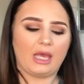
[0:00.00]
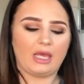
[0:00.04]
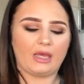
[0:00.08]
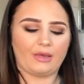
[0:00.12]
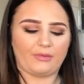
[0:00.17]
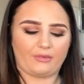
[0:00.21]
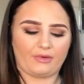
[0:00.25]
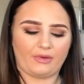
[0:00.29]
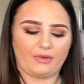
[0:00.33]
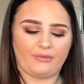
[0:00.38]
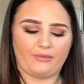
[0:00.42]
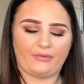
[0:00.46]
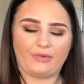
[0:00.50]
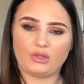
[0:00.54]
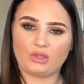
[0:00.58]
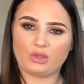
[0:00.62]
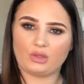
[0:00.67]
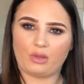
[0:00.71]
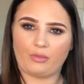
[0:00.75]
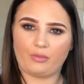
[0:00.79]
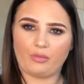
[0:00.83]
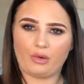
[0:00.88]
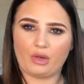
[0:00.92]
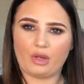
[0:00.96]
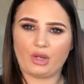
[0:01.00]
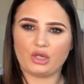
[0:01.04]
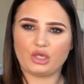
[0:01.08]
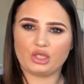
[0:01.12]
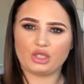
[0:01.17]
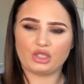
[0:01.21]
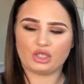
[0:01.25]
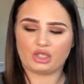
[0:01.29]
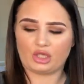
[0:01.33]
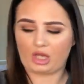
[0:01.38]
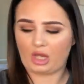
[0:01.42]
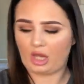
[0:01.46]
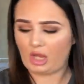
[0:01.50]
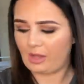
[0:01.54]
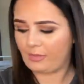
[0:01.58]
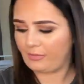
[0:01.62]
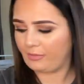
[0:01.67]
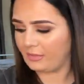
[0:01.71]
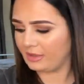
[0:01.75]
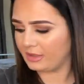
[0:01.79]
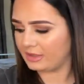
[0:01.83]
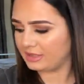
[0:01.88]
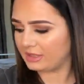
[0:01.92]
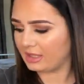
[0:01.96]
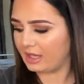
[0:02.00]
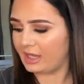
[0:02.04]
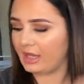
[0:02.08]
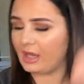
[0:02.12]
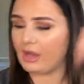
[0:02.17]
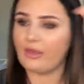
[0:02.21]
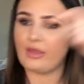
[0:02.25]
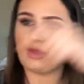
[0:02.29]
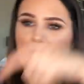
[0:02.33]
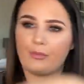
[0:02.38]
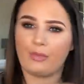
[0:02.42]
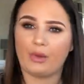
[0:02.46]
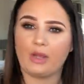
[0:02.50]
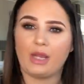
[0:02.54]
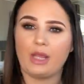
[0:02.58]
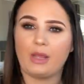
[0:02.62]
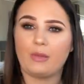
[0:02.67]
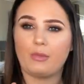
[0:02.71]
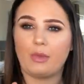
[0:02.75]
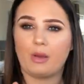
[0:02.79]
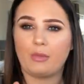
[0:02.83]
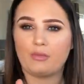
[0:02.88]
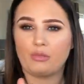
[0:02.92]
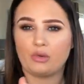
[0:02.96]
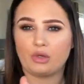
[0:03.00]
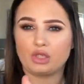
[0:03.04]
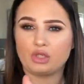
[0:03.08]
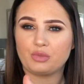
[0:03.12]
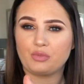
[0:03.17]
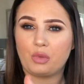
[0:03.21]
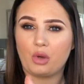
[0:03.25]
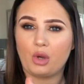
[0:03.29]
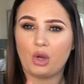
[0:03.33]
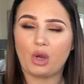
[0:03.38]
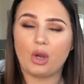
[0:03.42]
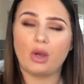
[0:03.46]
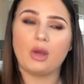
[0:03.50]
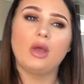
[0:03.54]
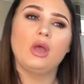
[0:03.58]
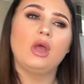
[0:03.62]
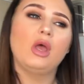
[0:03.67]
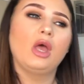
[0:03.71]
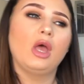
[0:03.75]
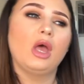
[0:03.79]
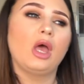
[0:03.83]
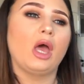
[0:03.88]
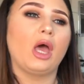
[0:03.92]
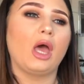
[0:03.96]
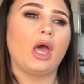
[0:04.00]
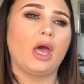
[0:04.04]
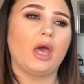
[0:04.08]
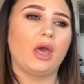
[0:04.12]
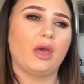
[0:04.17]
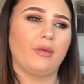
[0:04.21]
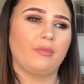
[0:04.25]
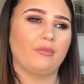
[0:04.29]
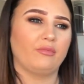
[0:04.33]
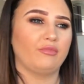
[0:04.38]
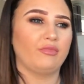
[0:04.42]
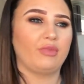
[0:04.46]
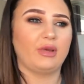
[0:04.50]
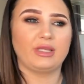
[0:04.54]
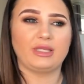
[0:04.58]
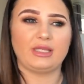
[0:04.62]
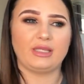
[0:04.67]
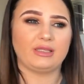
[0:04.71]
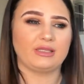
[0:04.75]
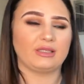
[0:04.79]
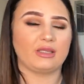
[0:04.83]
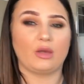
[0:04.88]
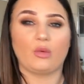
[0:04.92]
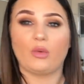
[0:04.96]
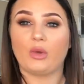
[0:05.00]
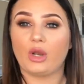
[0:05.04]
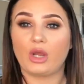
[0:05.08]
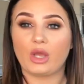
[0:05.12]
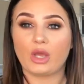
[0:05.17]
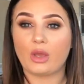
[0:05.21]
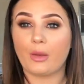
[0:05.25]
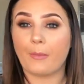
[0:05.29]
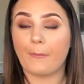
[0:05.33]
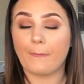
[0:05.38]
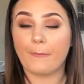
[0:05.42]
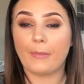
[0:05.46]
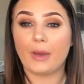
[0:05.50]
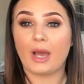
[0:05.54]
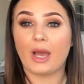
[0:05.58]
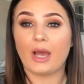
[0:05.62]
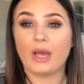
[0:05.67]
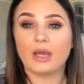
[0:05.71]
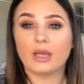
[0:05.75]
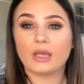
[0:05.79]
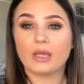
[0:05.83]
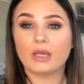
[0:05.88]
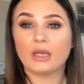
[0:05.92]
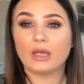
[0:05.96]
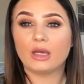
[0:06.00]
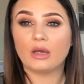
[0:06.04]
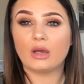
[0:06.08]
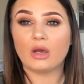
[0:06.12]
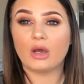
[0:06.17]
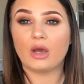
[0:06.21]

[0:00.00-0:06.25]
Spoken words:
if I finish with a brush that's dirty, I then put it in my brush pot ready, so that when I come back,